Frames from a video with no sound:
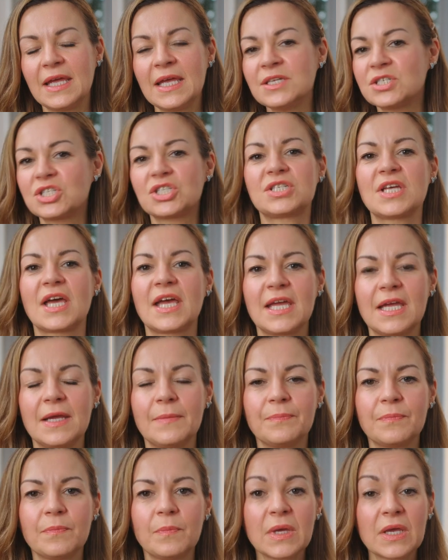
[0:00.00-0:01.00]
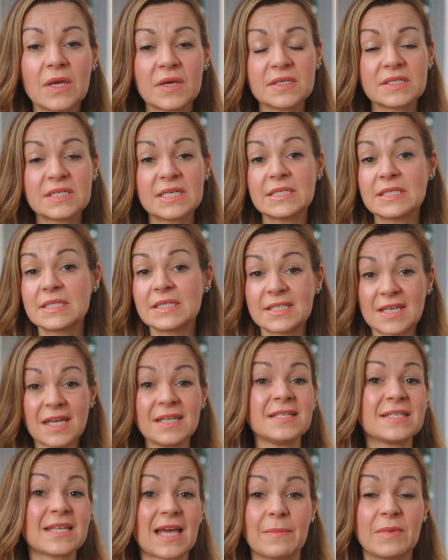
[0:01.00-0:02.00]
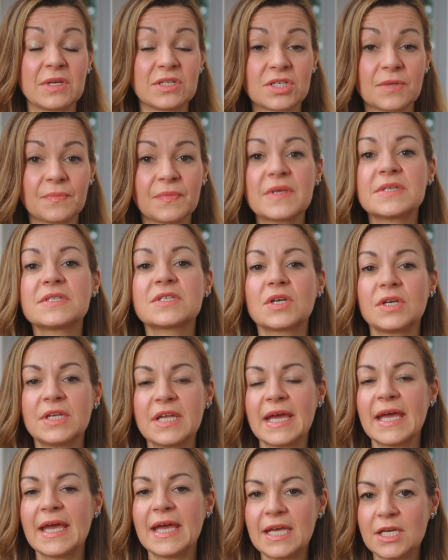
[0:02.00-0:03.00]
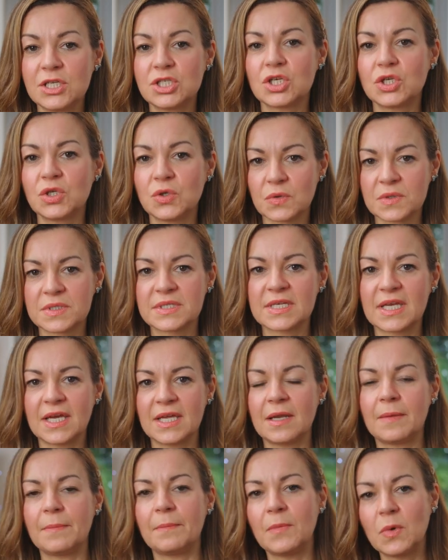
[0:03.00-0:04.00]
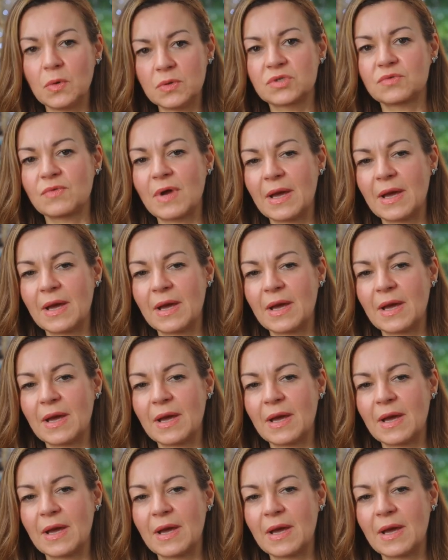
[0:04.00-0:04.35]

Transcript: each day because it's sun damage that's going to age your skin most